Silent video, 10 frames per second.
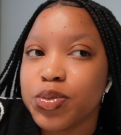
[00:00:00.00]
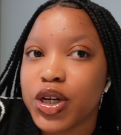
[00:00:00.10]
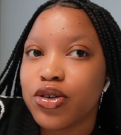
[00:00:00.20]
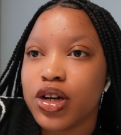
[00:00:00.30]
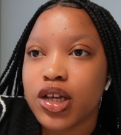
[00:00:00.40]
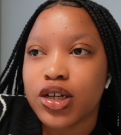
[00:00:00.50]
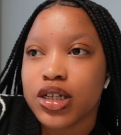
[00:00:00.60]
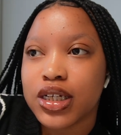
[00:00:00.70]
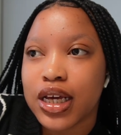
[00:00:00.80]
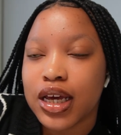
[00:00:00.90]
been a really good
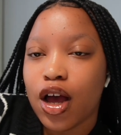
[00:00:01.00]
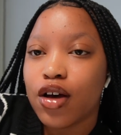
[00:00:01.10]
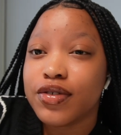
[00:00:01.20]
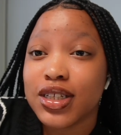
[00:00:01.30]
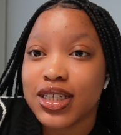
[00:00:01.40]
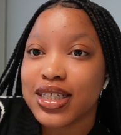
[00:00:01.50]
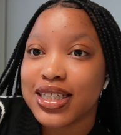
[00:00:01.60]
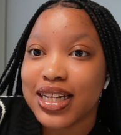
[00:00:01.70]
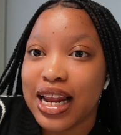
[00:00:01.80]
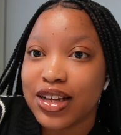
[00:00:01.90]
day. After this
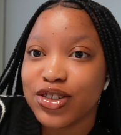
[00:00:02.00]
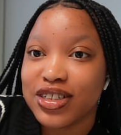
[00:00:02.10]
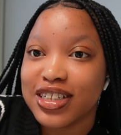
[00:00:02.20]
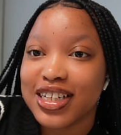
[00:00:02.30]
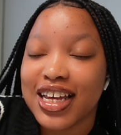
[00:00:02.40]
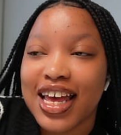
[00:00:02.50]
is lunch.